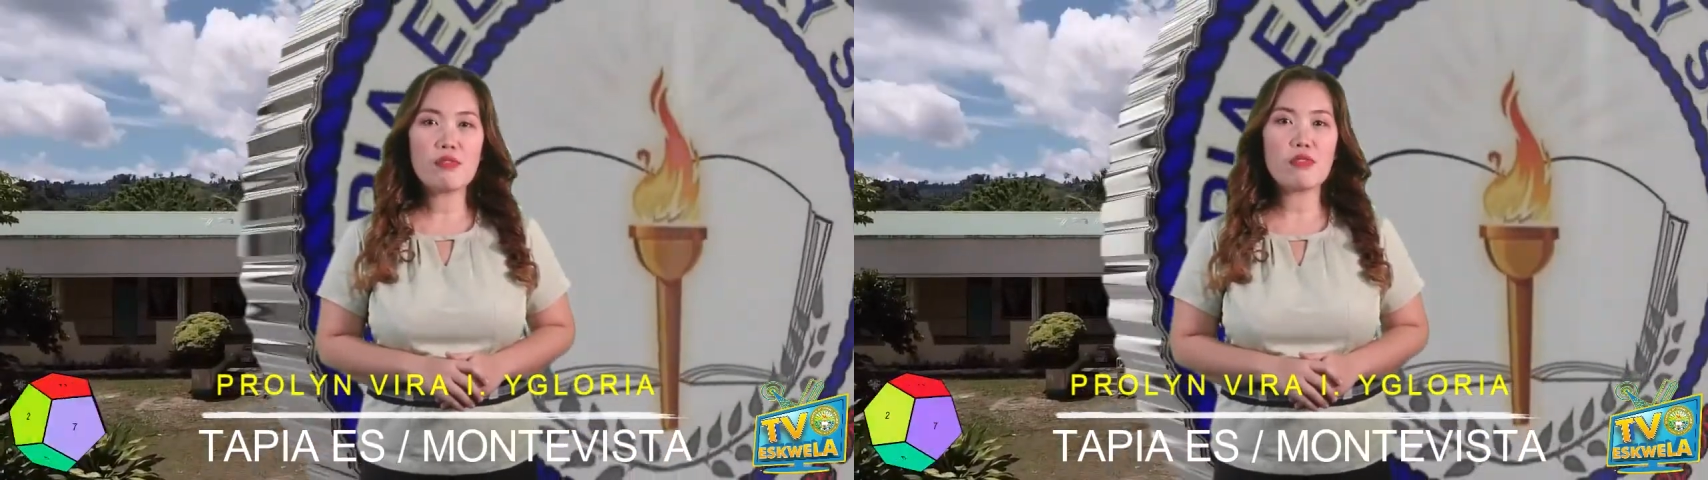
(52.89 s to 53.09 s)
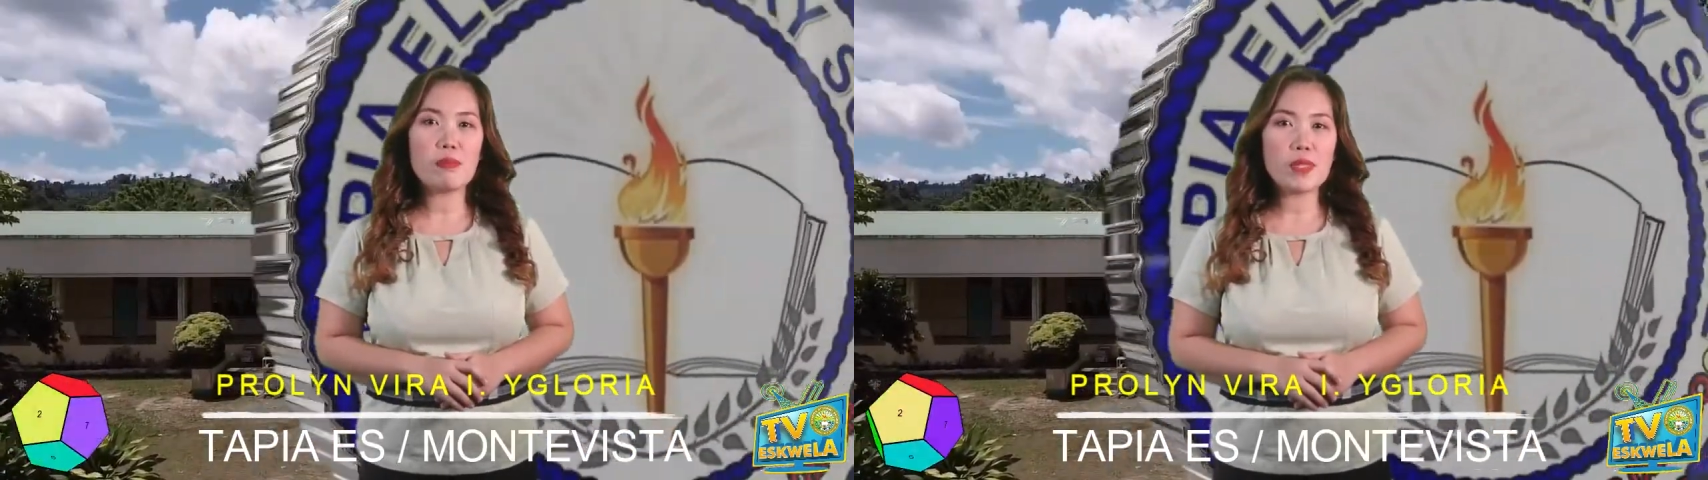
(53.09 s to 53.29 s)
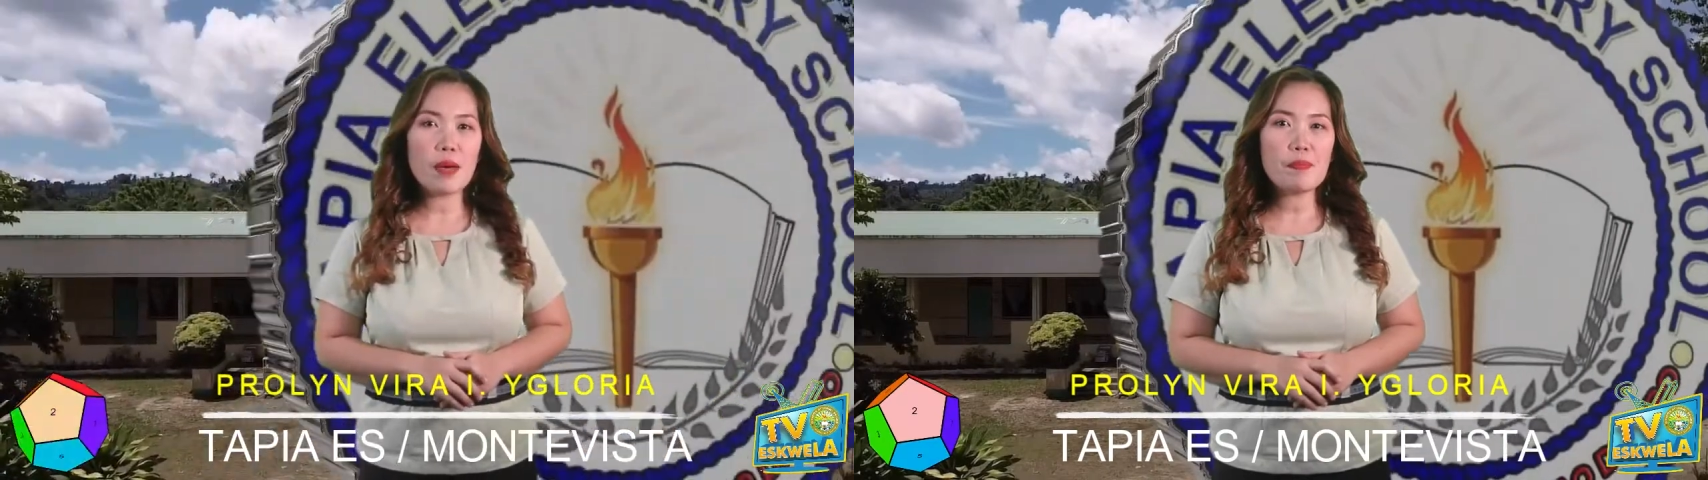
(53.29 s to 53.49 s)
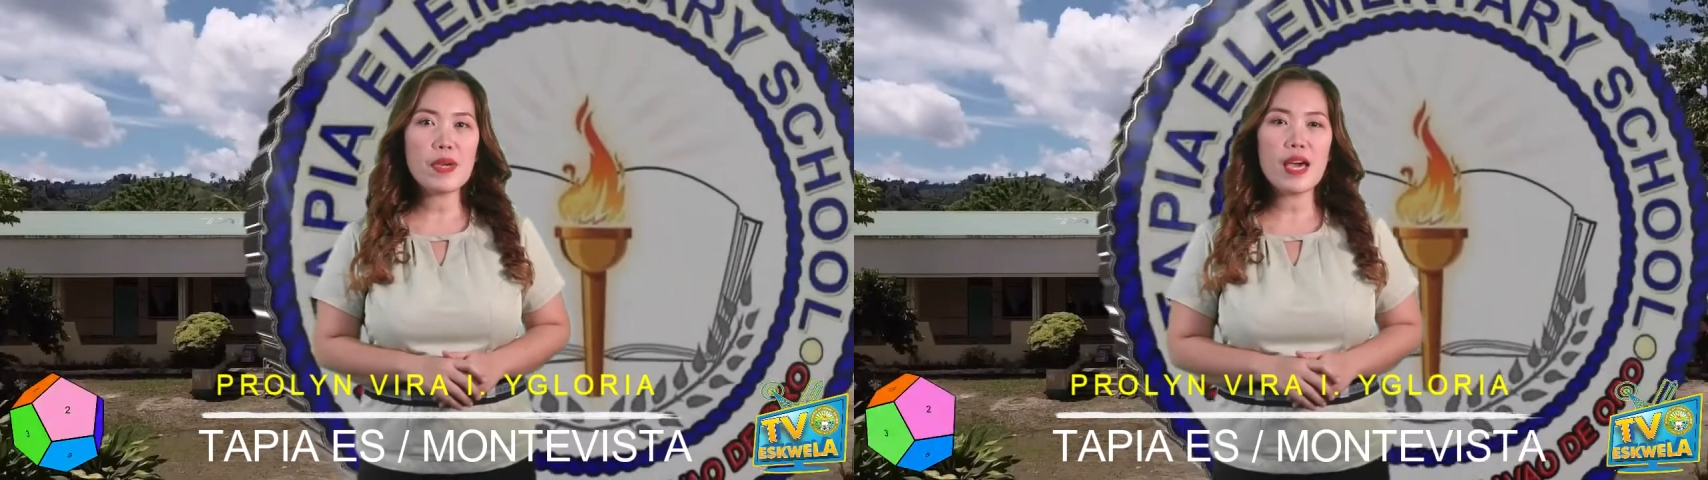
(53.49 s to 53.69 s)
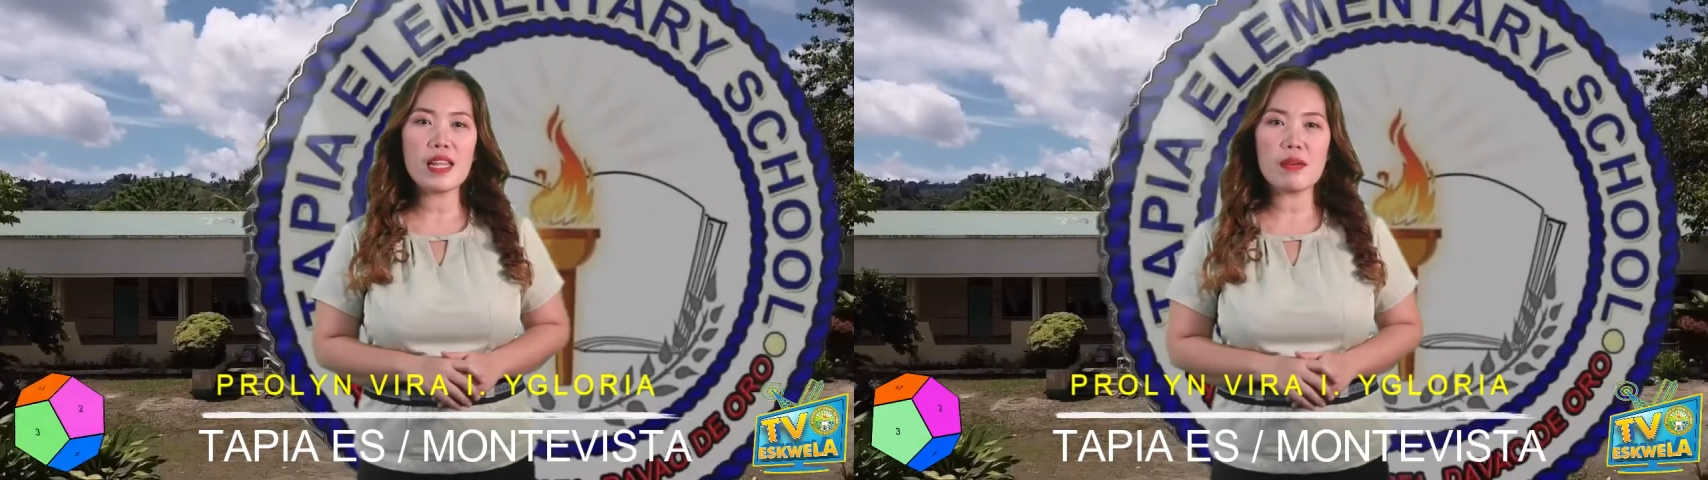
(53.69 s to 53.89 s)
from
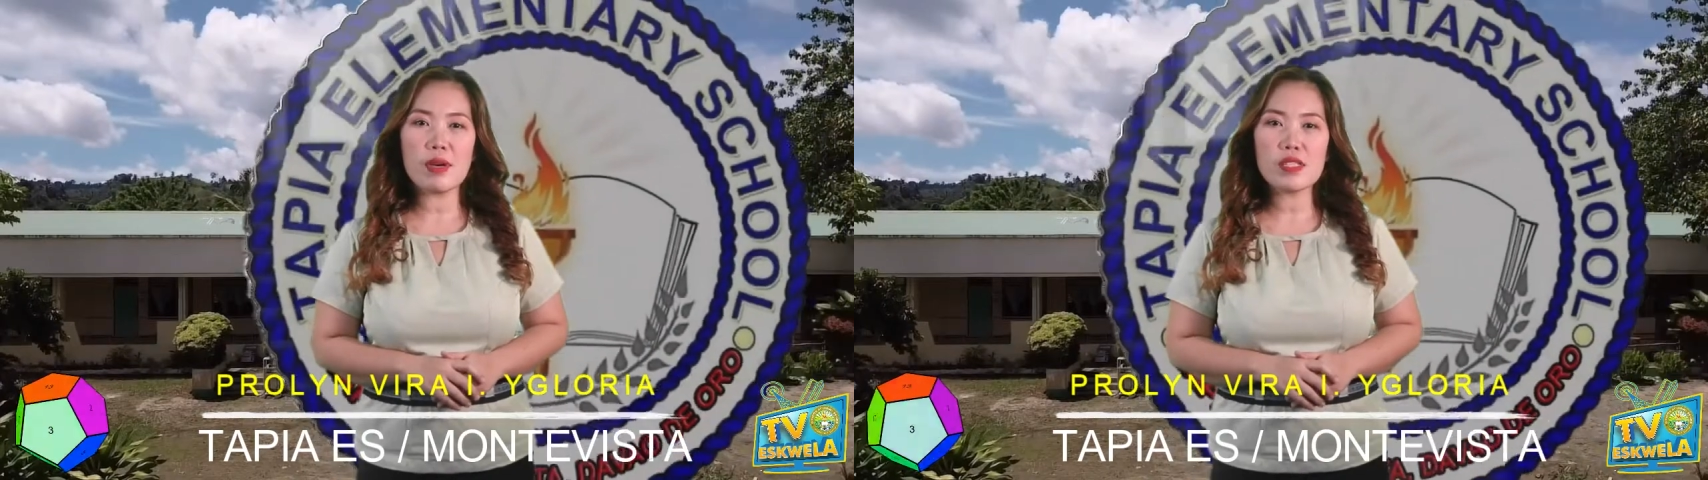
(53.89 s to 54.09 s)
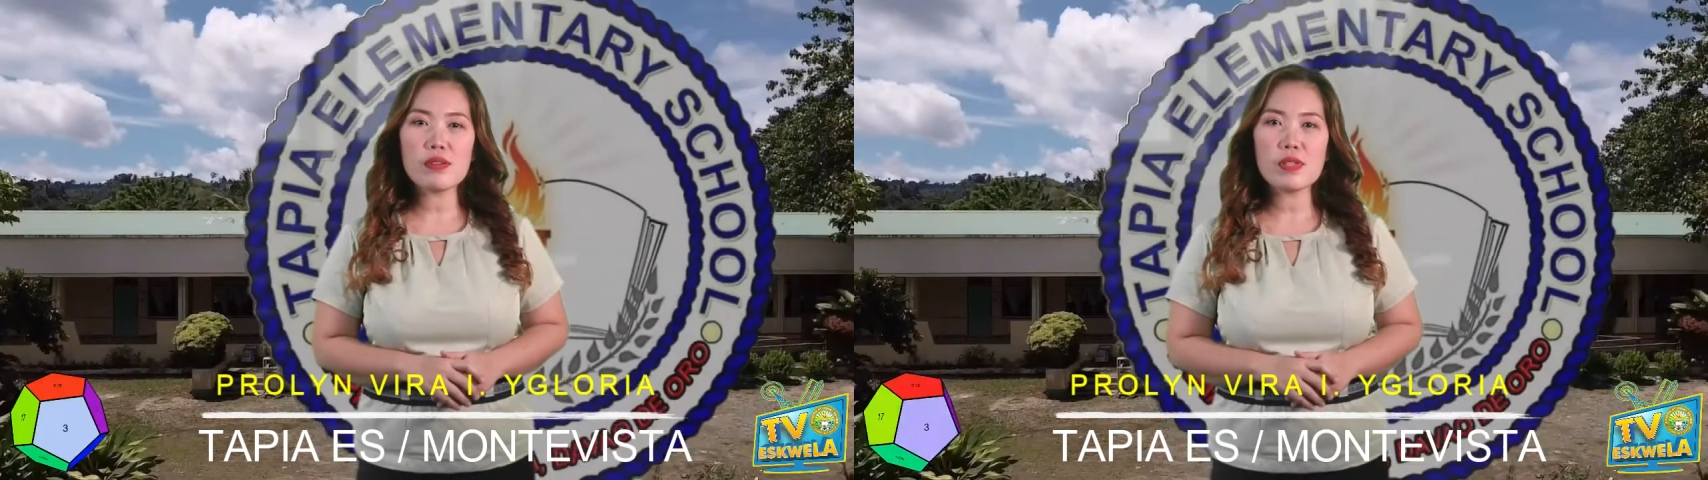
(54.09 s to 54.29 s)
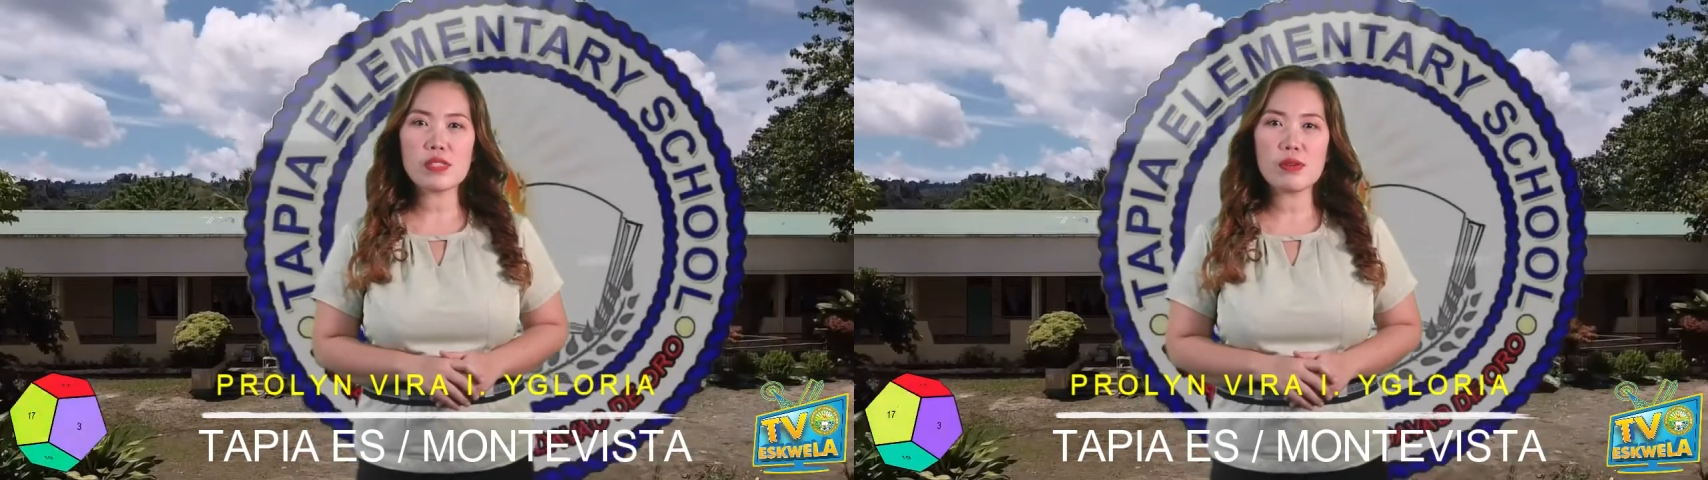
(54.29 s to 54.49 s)
Tapia Elementary